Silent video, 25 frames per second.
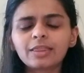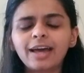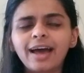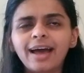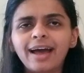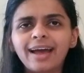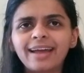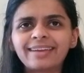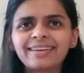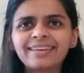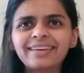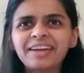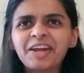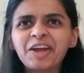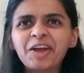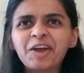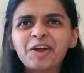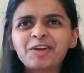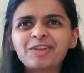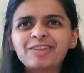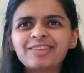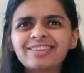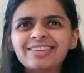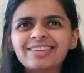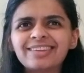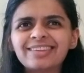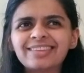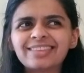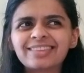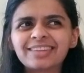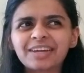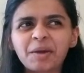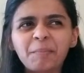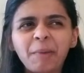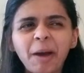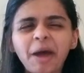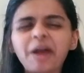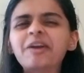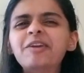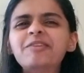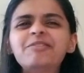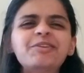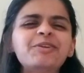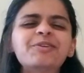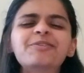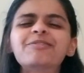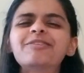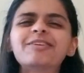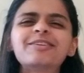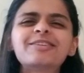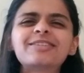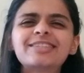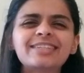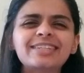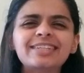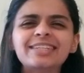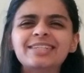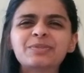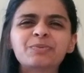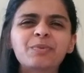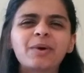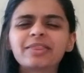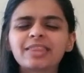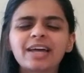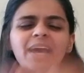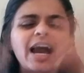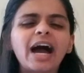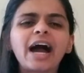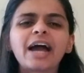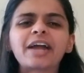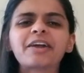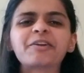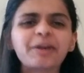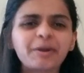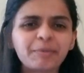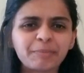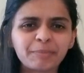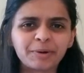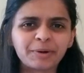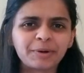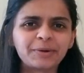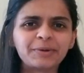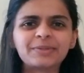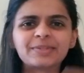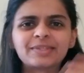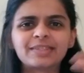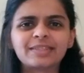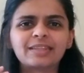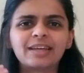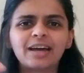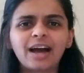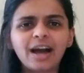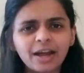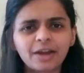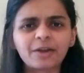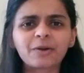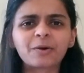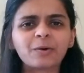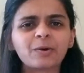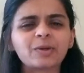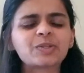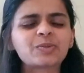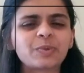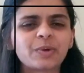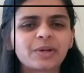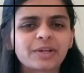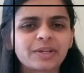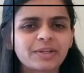that the competitive universities want the higher numbers and the higher coursework